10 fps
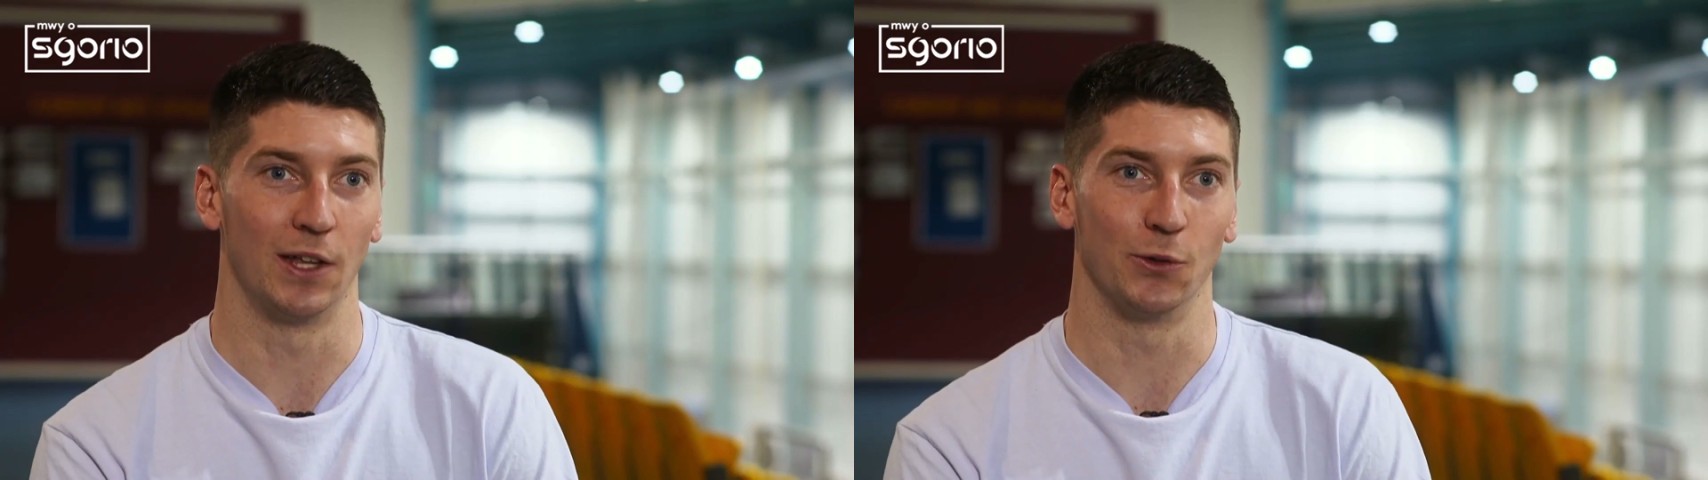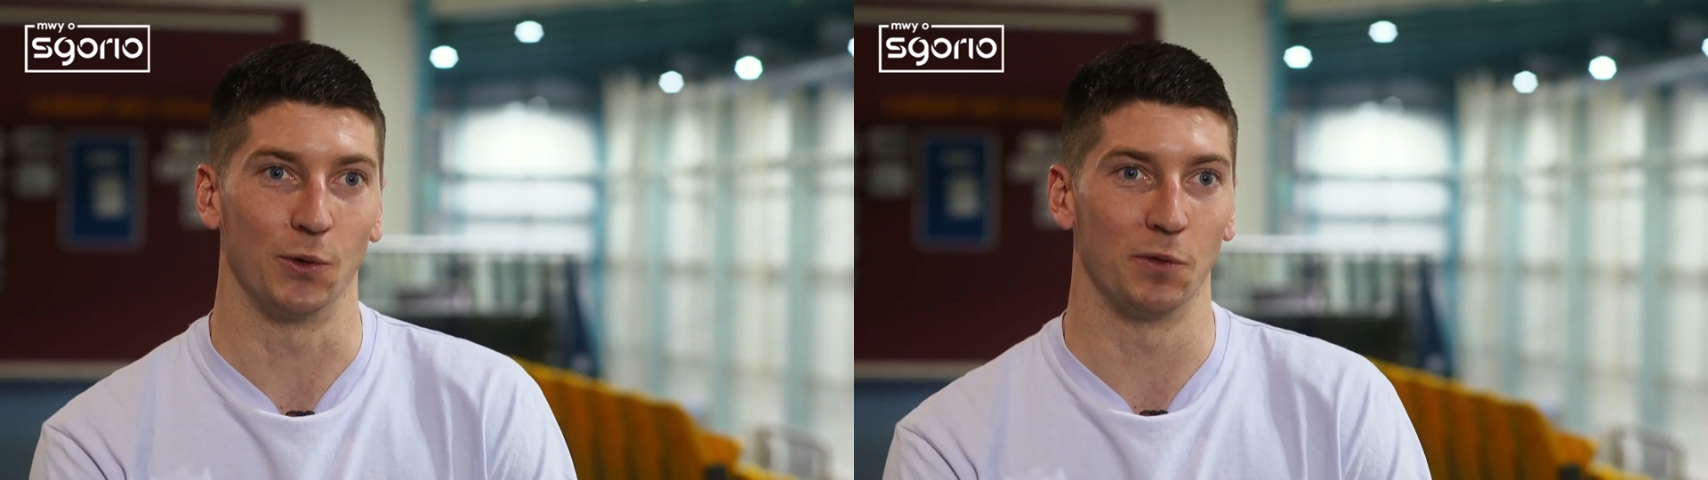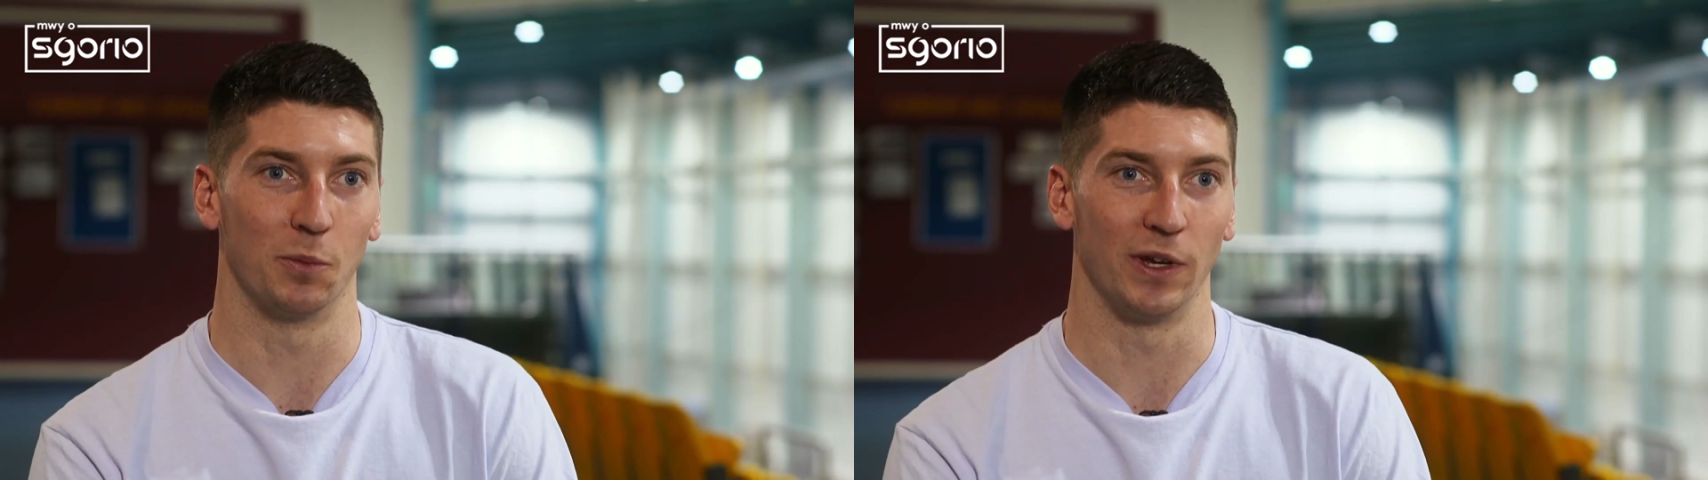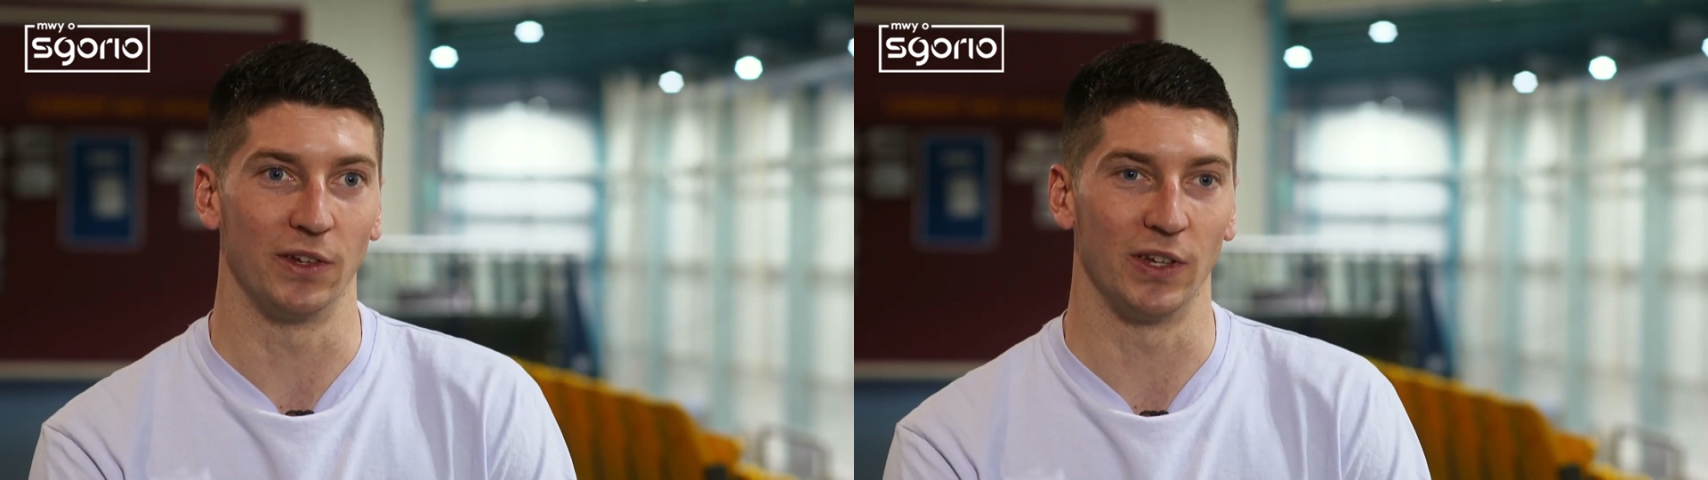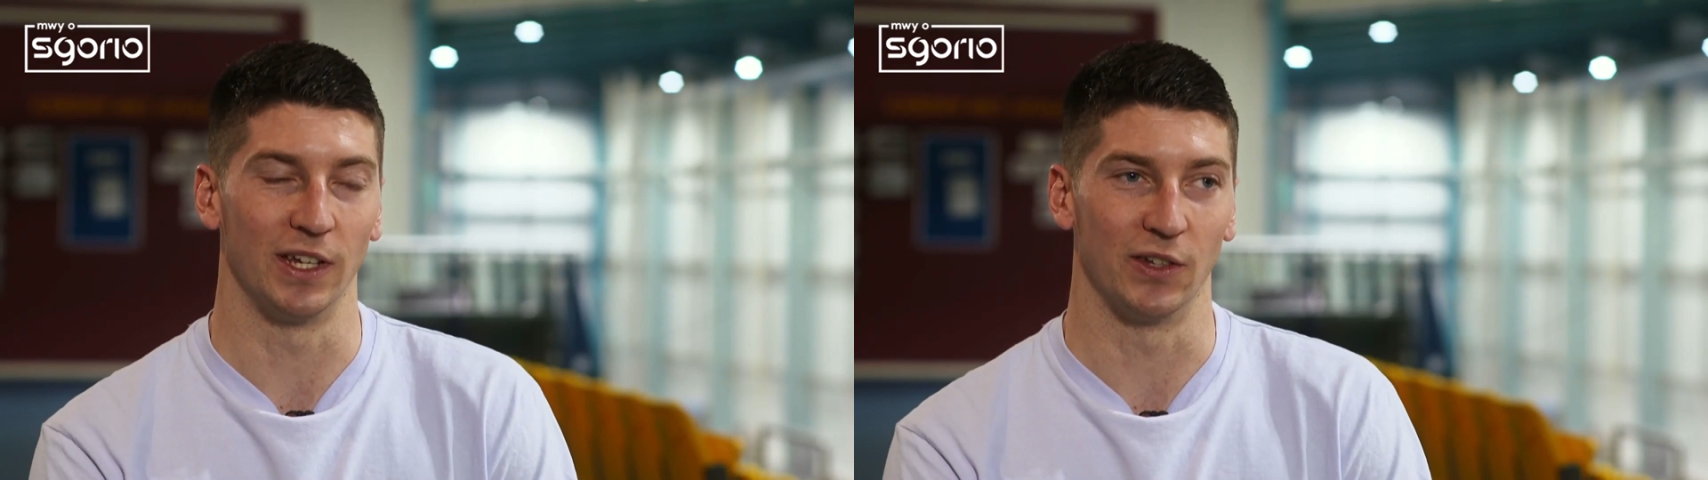join for
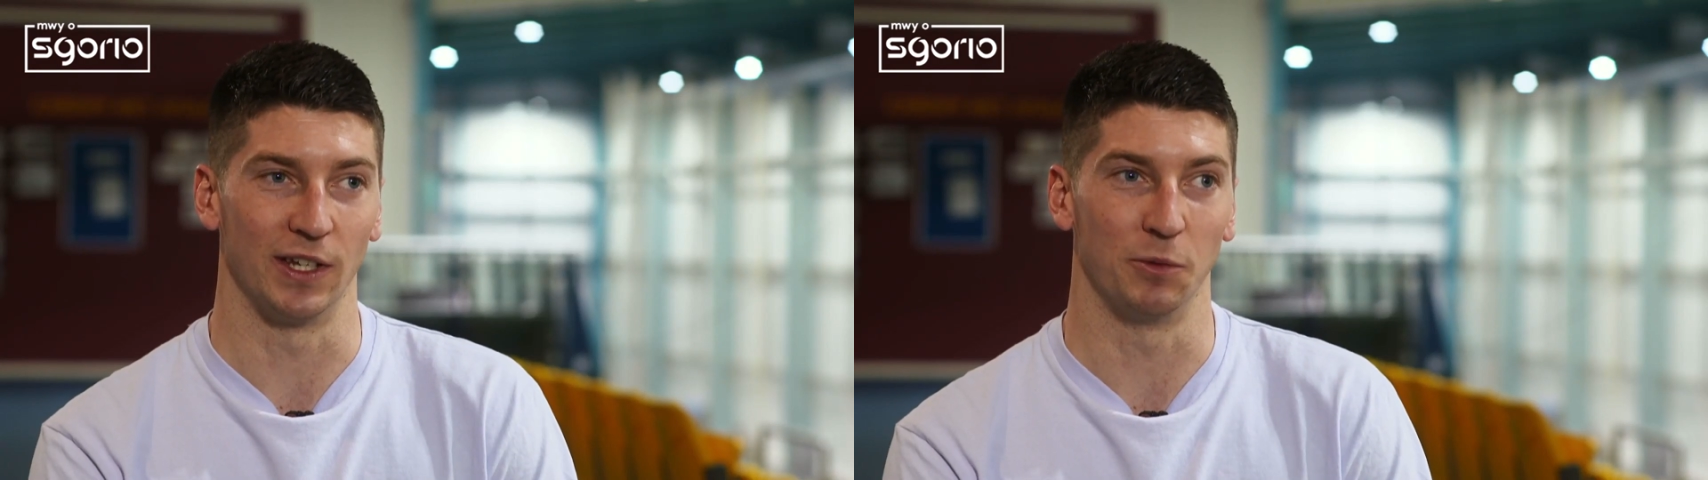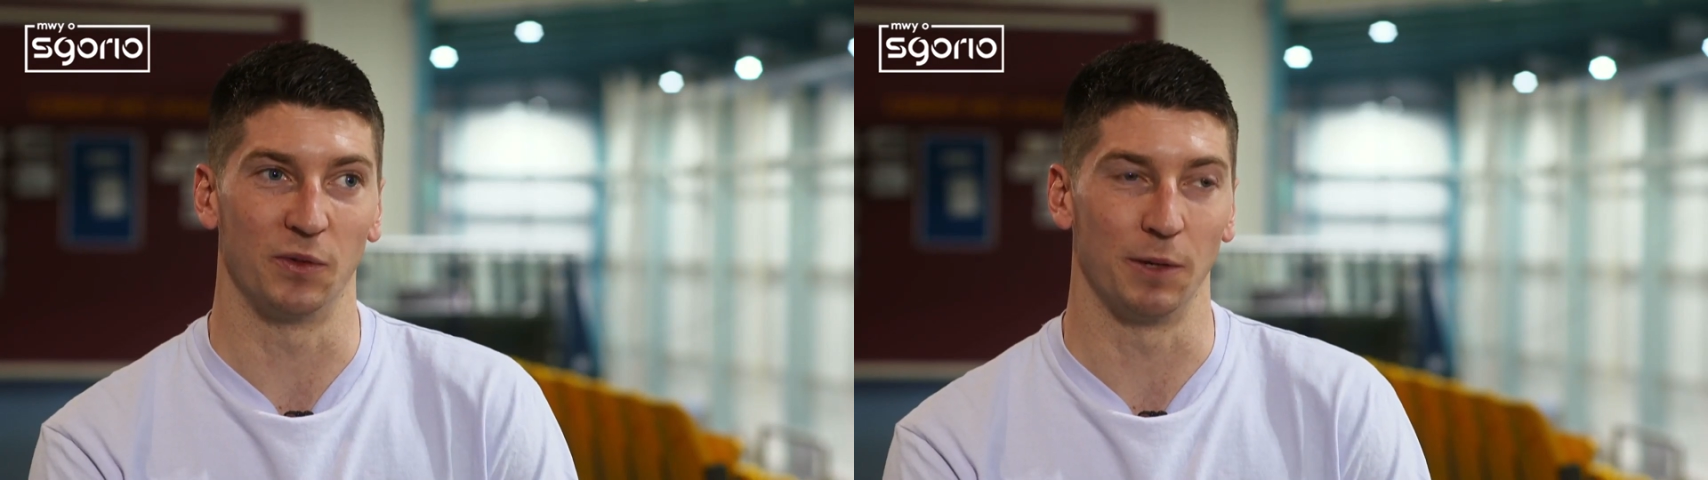pre-season. He was